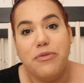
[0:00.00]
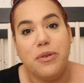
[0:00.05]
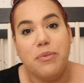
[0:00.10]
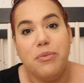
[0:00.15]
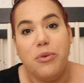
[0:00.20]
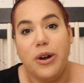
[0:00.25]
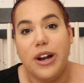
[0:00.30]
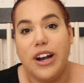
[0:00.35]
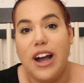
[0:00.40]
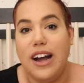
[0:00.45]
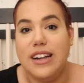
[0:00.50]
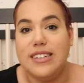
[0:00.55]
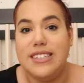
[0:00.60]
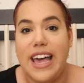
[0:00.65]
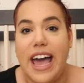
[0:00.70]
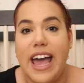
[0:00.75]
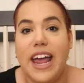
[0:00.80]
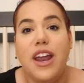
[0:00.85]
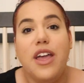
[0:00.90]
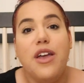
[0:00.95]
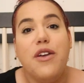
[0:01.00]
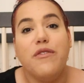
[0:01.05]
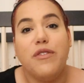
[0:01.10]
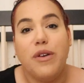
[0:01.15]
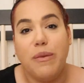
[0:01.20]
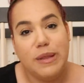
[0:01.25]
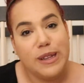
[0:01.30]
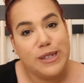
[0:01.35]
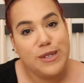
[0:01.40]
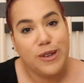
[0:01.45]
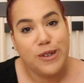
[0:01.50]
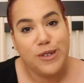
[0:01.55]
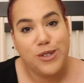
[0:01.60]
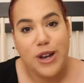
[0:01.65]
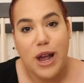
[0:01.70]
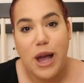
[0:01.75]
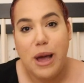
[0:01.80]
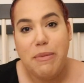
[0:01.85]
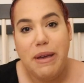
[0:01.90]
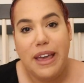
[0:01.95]
for more content from the Toal
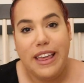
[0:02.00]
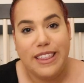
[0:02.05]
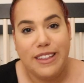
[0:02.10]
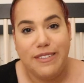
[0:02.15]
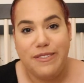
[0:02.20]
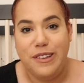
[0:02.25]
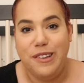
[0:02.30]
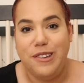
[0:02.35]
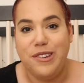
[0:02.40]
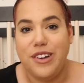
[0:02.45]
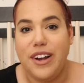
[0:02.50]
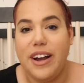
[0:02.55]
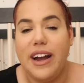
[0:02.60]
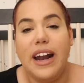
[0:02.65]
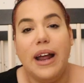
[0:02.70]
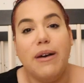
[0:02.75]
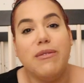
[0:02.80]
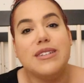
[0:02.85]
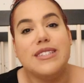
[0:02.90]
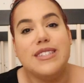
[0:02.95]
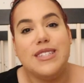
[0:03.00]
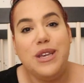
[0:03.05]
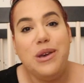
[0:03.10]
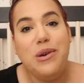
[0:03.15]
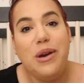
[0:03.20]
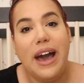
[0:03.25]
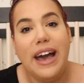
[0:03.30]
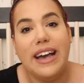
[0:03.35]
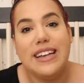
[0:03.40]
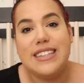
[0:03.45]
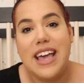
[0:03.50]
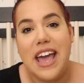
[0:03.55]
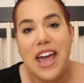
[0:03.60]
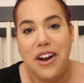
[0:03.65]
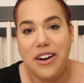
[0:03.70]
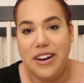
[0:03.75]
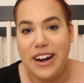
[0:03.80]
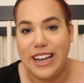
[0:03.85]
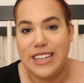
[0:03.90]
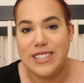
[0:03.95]
Tribe in the future. And I will see you guys
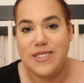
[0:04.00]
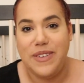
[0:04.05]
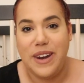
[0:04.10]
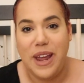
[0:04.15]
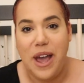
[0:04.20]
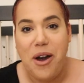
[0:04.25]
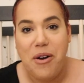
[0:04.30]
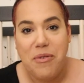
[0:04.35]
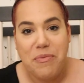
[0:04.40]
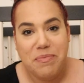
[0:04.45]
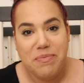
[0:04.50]
in our next video.